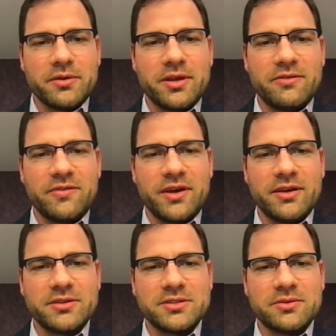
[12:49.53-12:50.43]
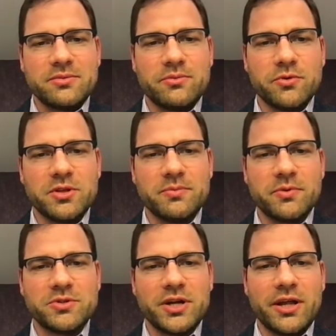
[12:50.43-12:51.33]
they face multiple
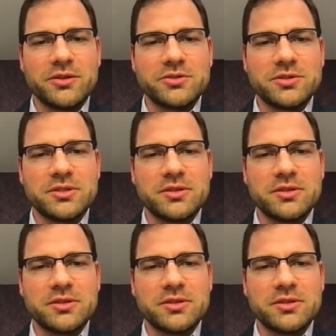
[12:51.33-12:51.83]
challenges